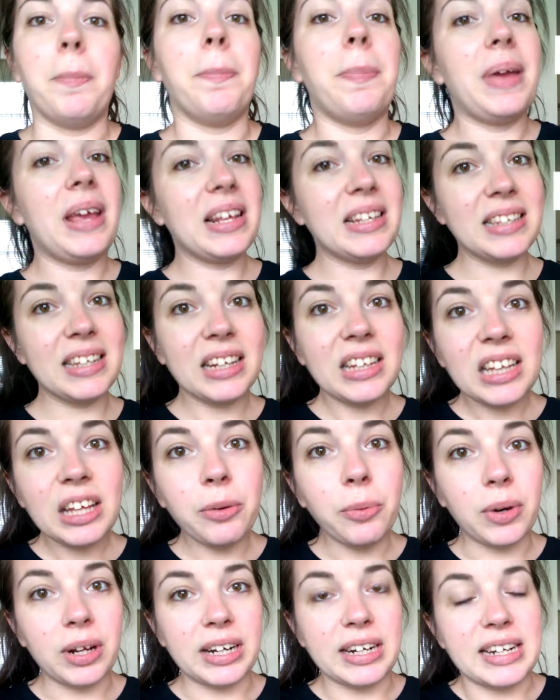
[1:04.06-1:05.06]

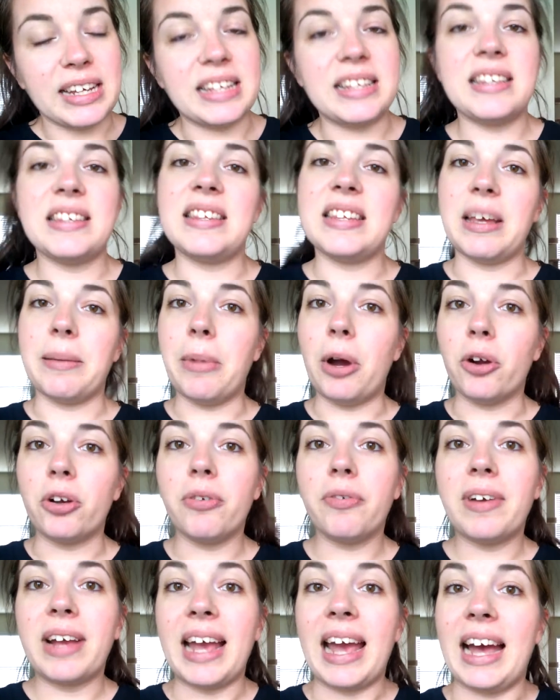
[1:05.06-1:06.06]
Basically what it is the amount
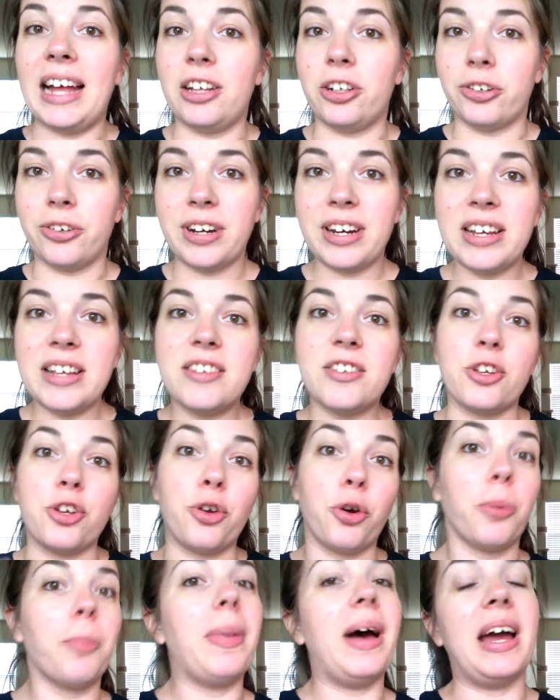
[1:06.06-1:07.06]
of calories
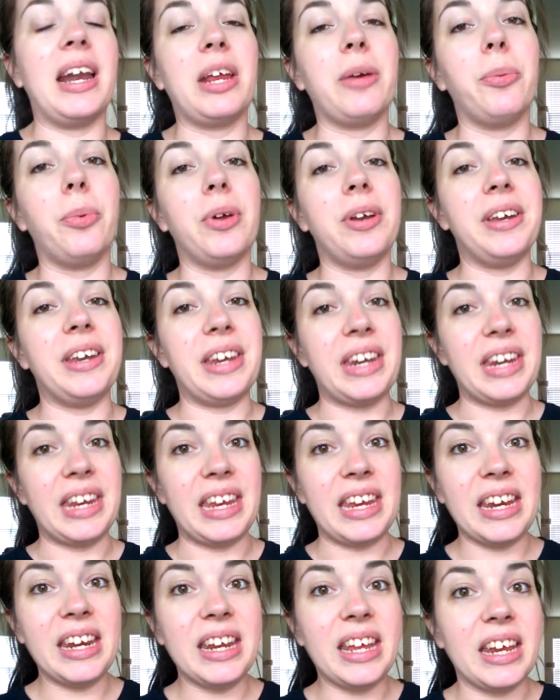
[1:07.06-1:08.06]
your body would
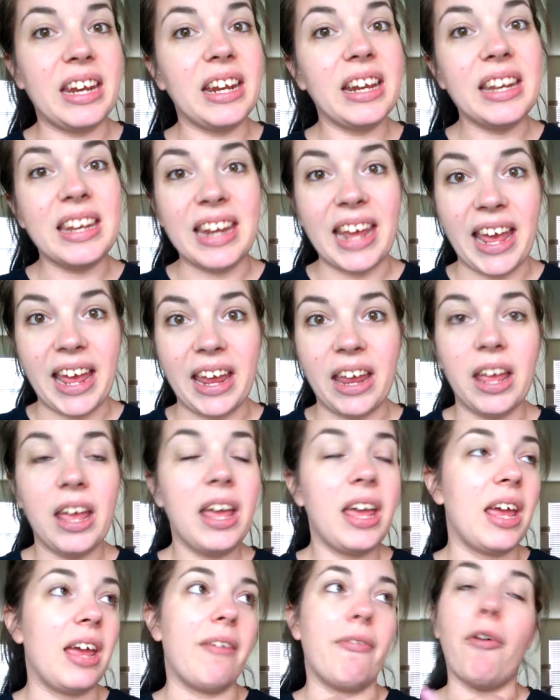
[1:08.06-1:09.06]
need in a day
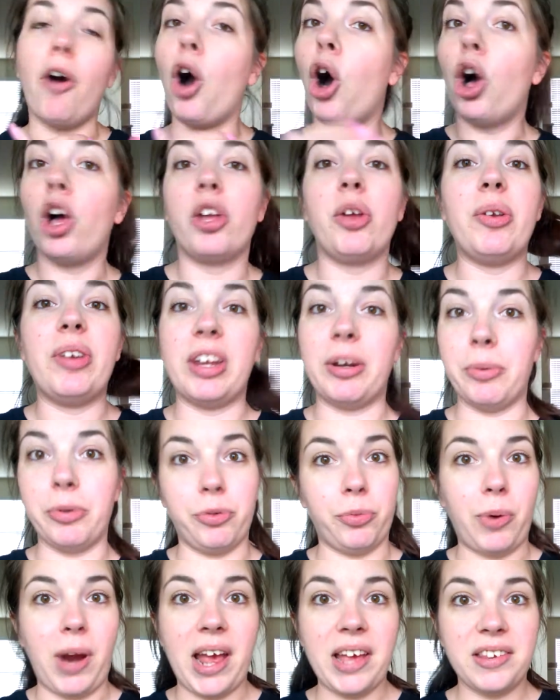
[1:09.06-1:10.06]
if all you did
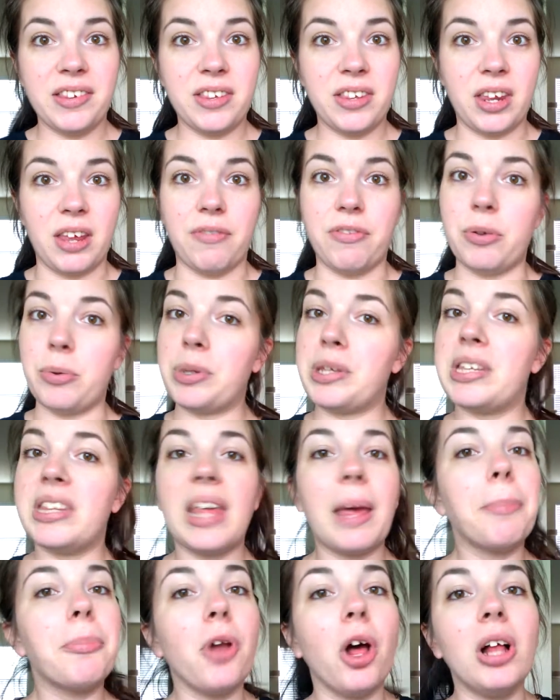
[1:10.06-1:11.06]
was rest. If you
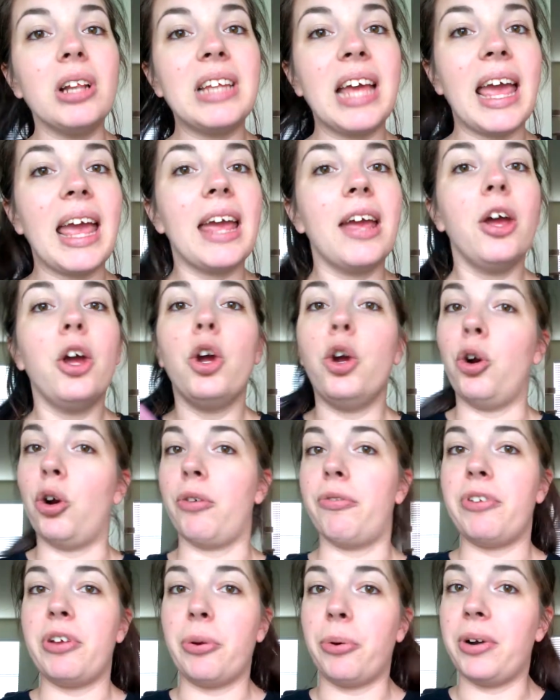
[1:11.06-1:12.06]
slept all day
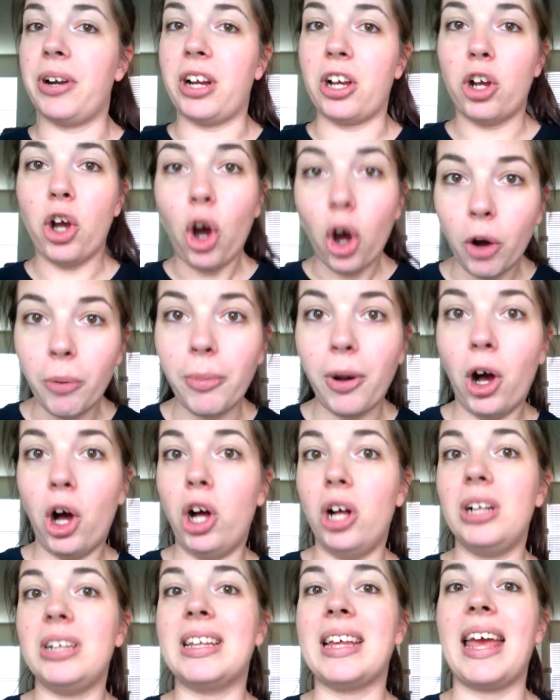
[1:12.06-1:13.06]
or if you were in a coma
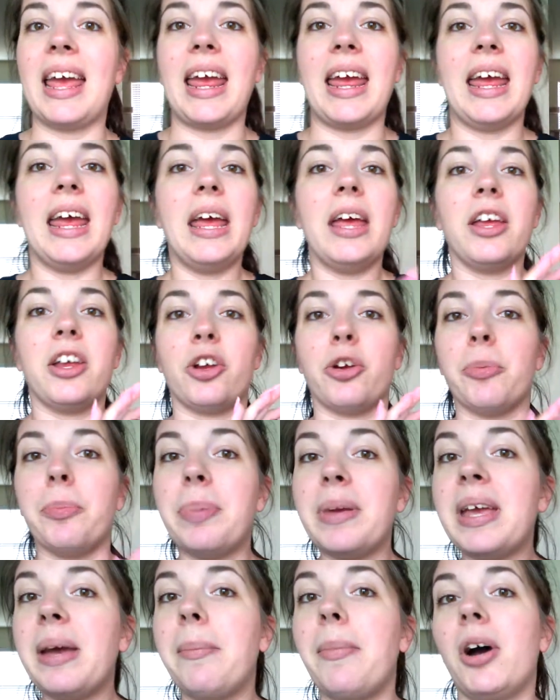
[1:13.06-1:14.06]
all day, your
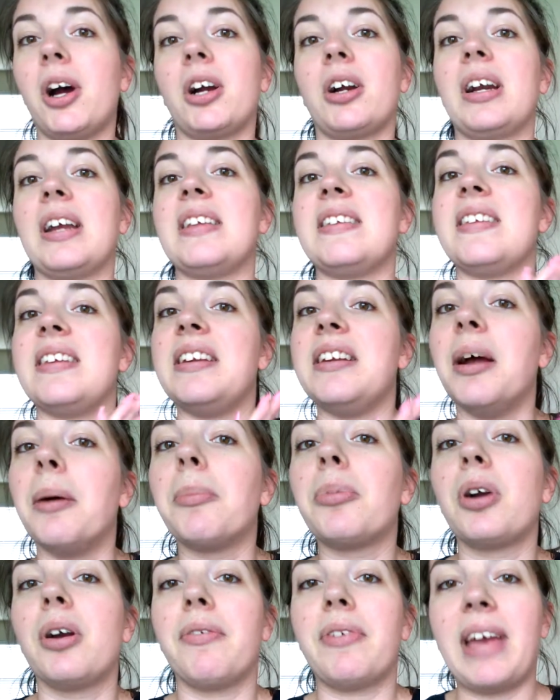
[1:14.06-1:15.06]
BMR is the
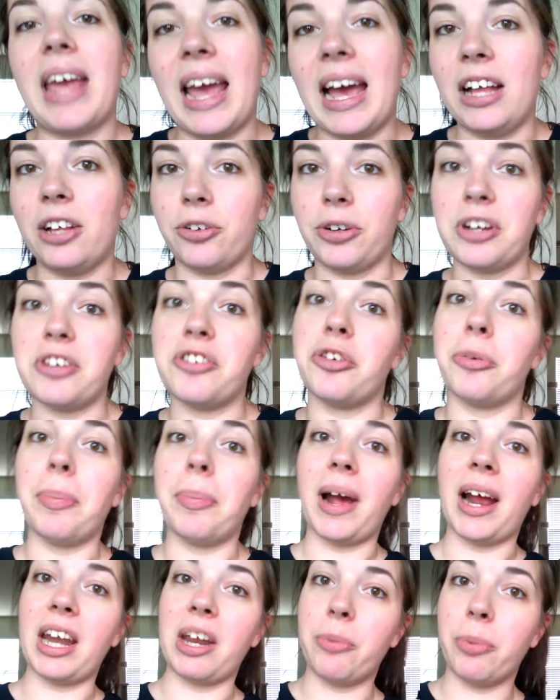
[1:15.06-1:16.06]
number of calories your
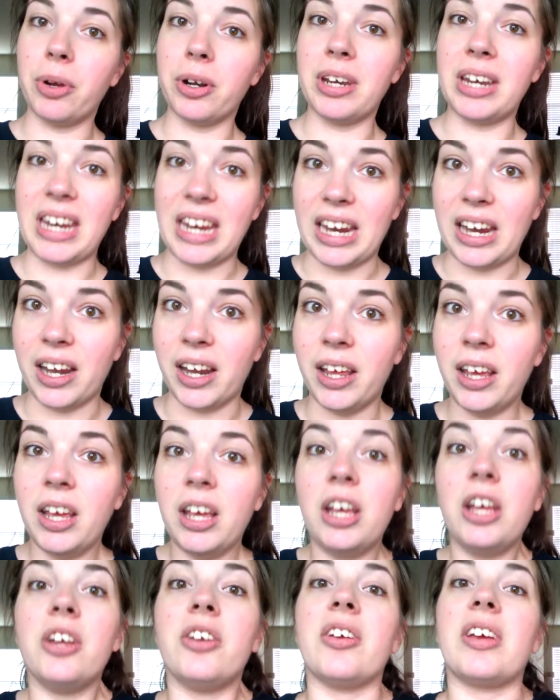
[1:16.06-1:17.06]
body would need
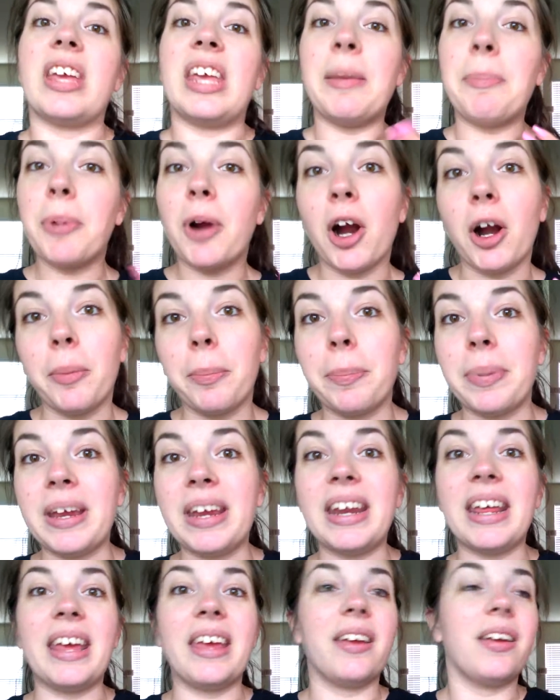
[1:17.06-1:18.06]
to keep your heart
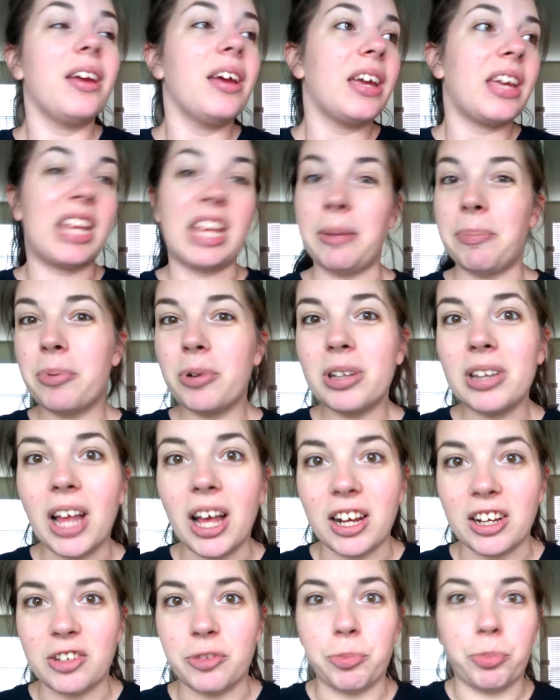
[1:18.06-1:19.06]
beating, keep your
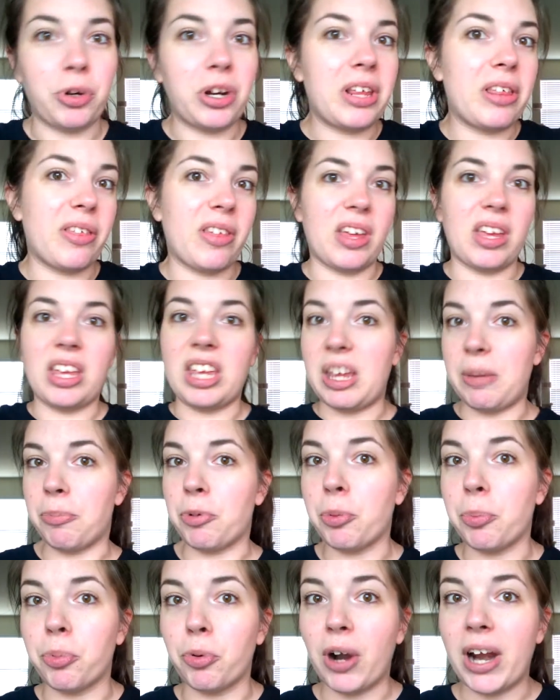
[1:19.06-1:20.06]
lungs breathing, keep
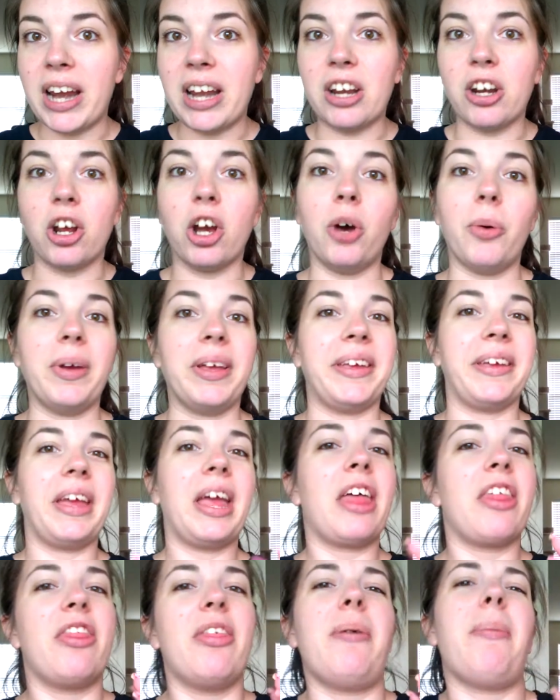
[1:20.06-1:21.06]
your brain going.
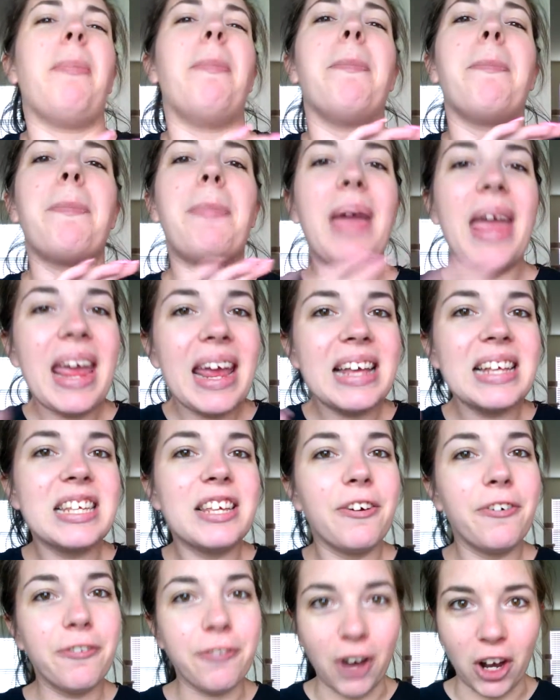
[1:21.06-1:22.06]
The
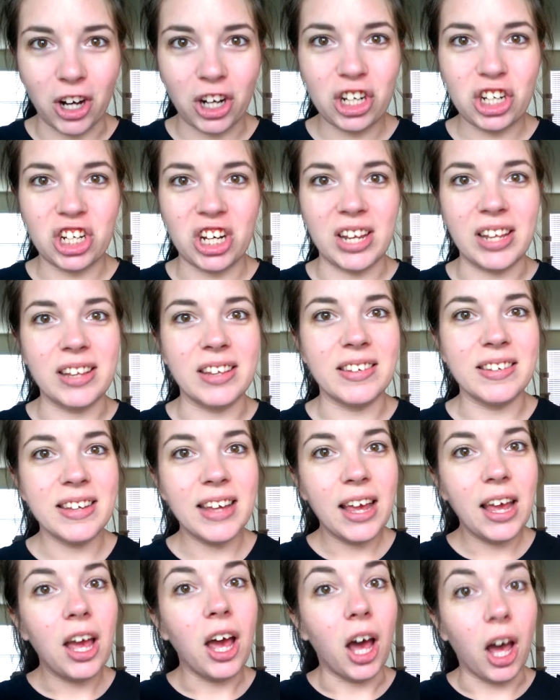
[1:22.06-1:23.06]
base
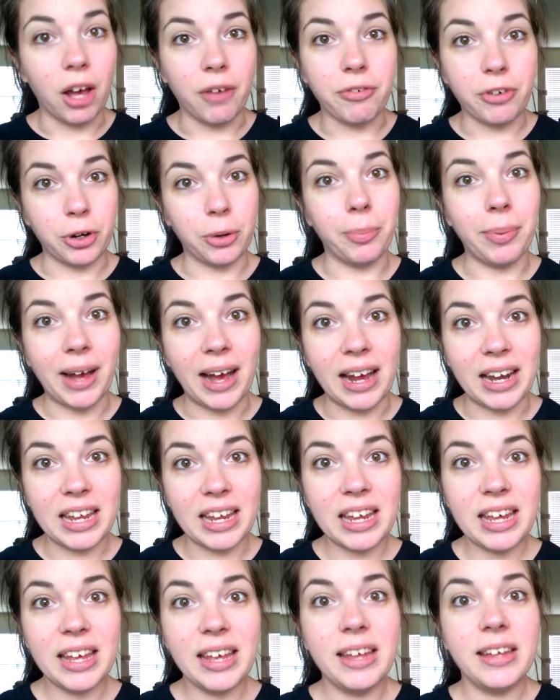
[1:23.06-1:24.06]
functions of your
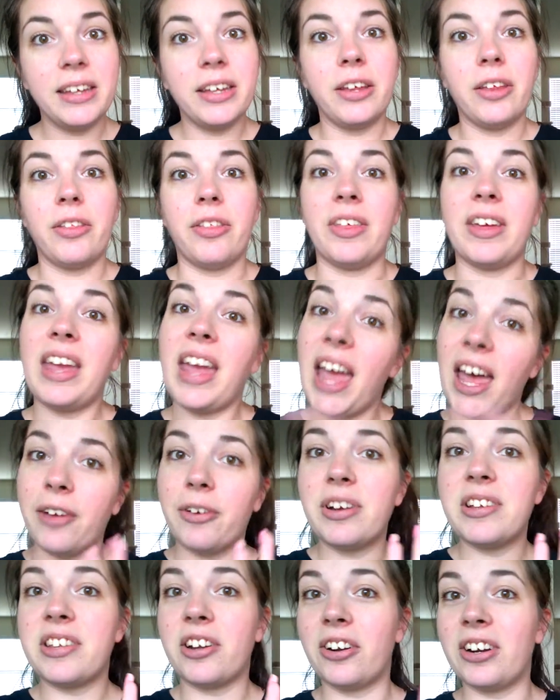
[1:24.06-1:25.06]
body, the
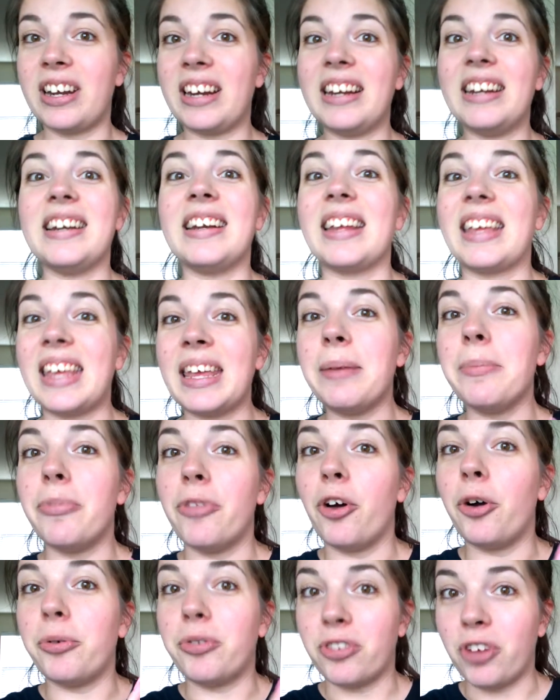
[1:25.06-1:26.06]
calories that are needed to keep
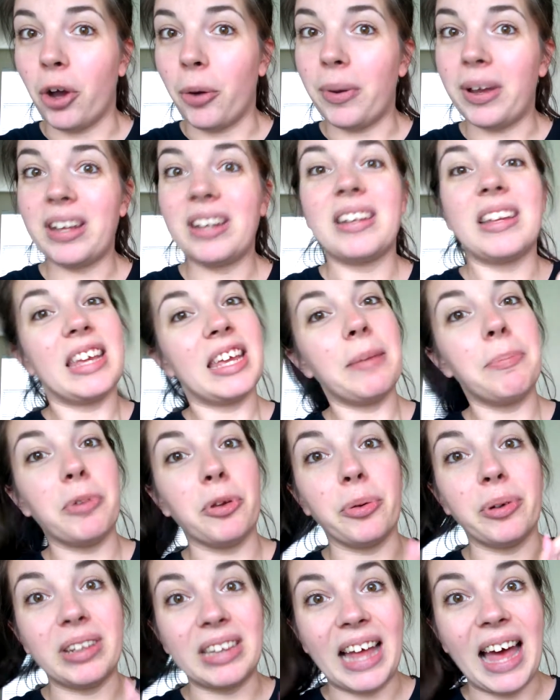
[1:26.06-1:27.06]
those going, to keep
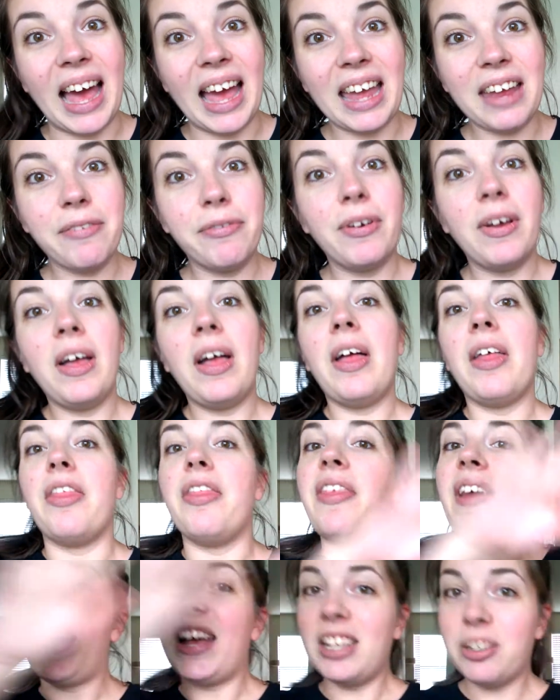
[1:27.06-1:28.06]
you alive,
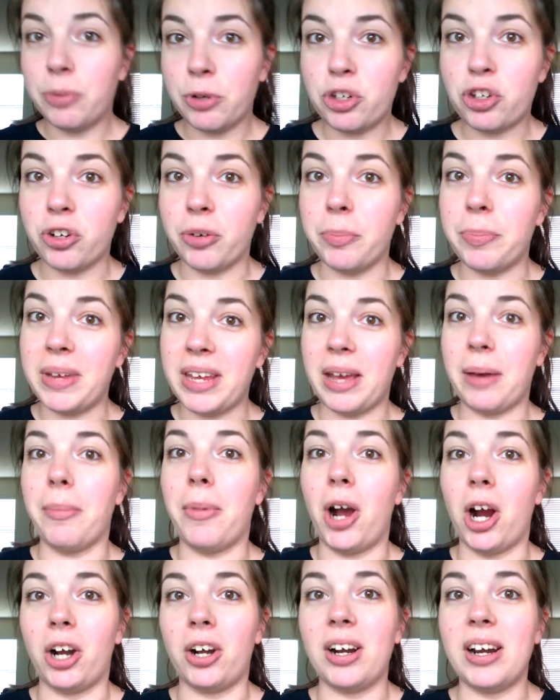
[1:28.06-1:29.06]
that's what your
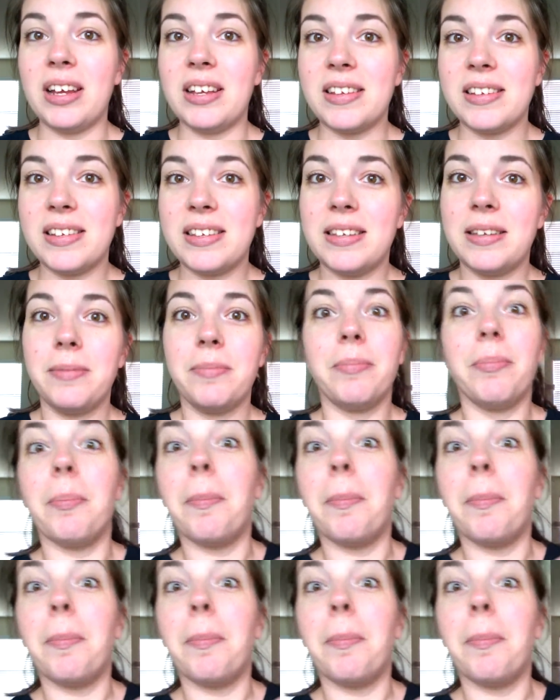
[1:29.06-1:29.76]
BMR is.